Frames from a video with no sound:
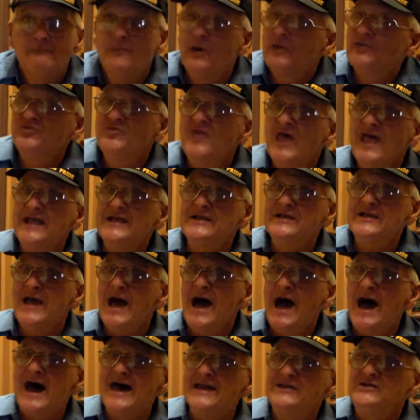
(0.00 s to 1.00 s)
But thank
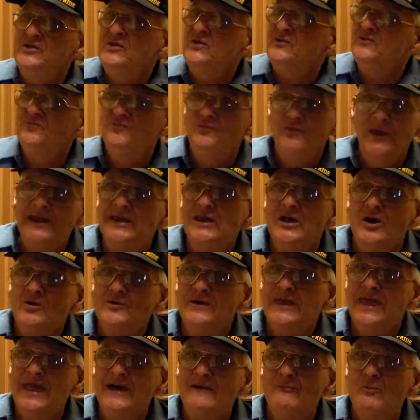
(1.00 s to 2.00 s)
God, video
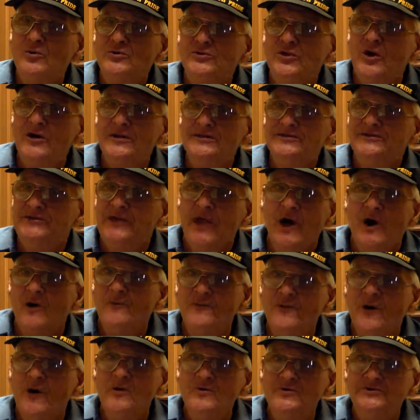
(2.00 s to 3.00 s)
cameras on
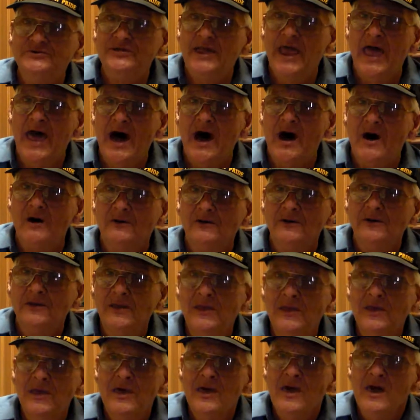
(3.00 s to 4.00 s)
cell phones now
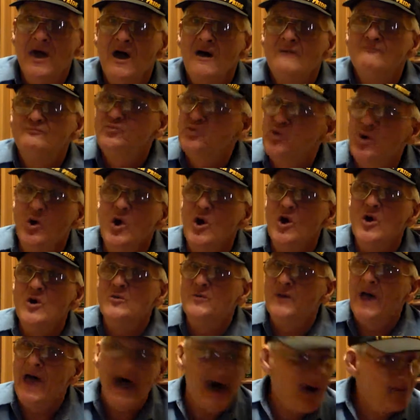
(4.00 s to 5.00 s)

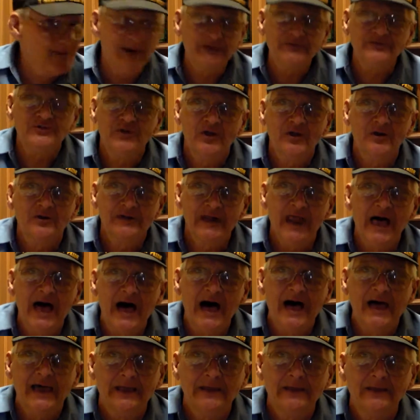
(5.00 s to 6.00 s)
prove how much they're
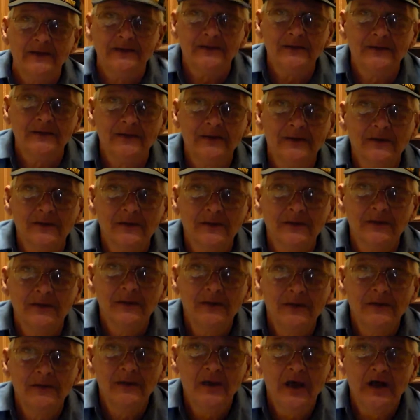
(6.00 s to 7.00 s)
lying,
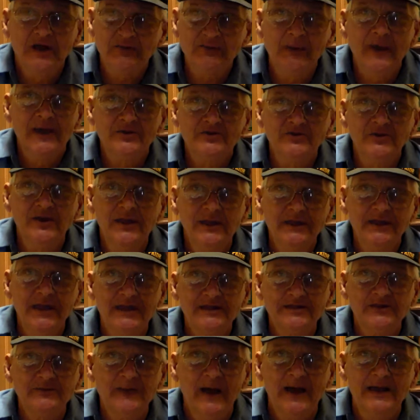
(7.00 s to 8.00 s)
especially
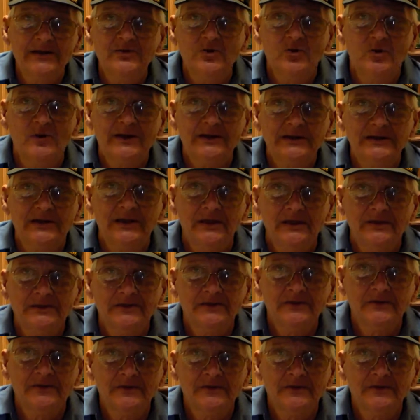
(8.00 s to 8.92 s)
against minorities.